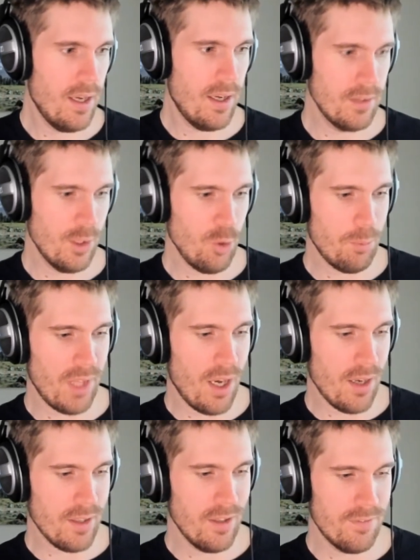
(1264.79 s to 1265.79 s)
a little
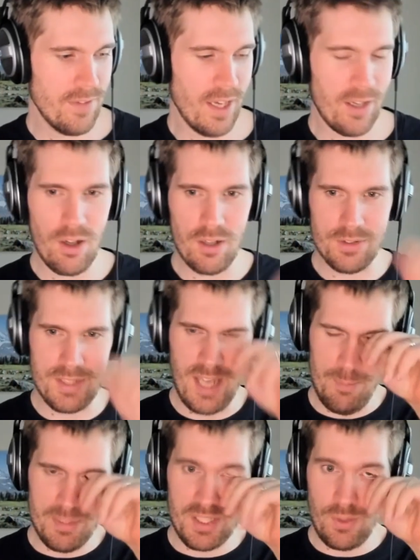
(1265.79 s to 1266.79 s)
block of, I call
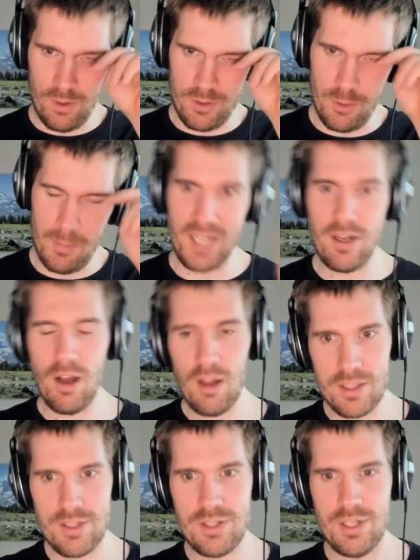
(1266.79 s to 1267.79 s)
tips or domain
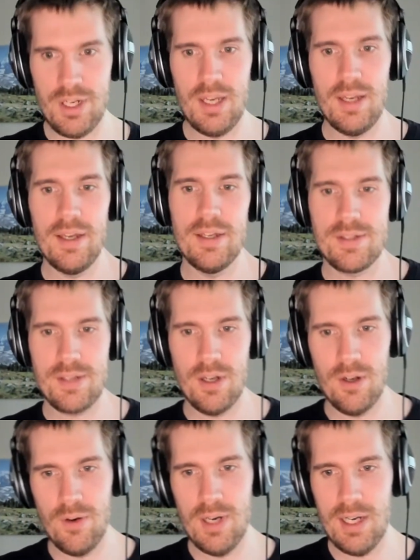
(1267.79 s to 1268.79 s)
knowledge.
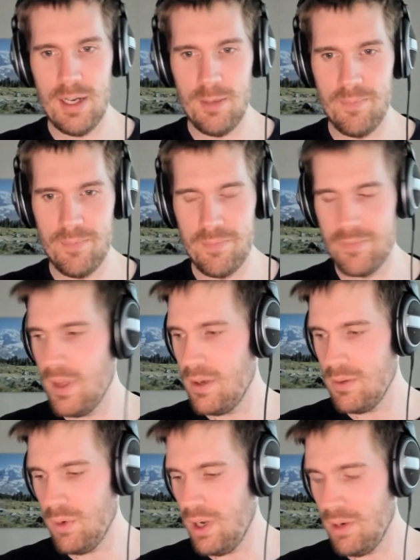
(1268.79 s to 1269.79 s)
So
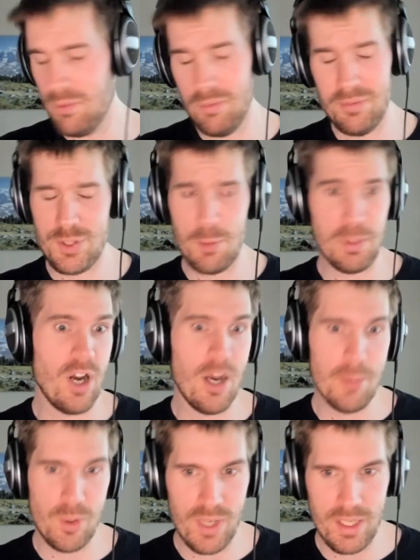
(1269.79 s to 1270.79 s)
a super
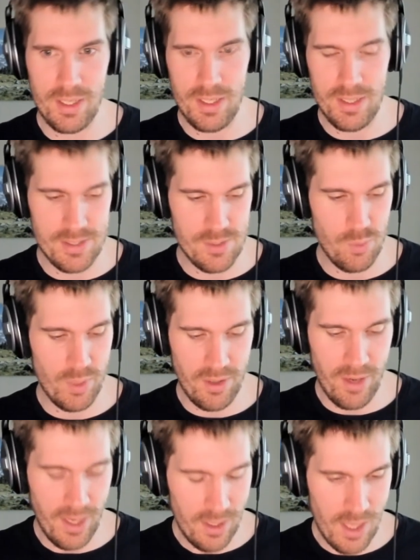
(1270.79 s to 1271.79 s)
common one is when you're
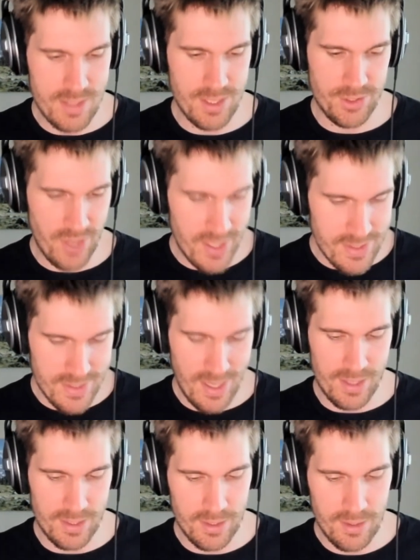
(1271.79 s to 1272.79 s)
analyzing trace
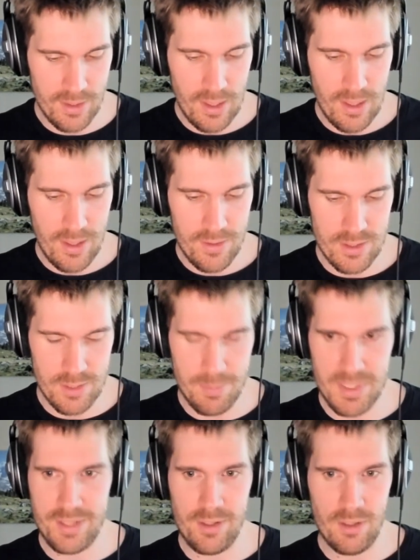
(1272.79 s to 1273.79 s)
data, there's a
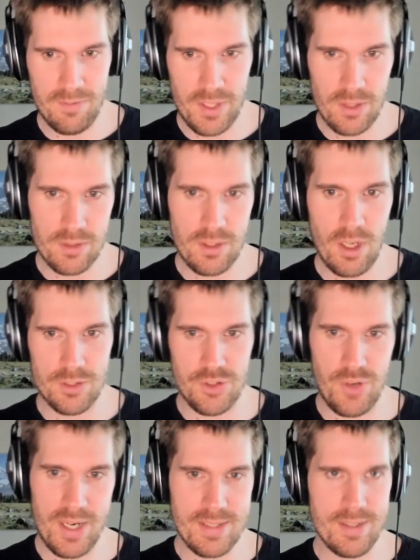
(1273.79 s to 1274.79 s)
particular field called
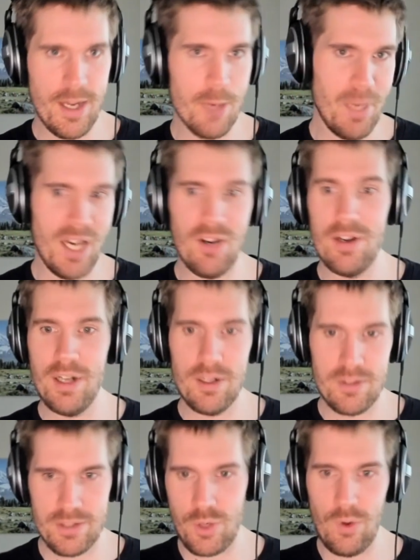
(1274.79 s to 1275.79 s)

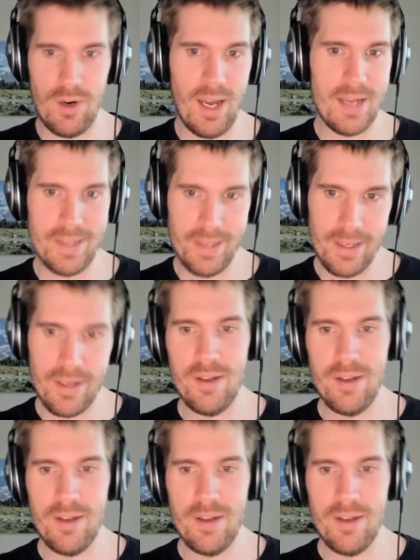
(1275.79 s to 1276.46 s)
trace.parent_ID.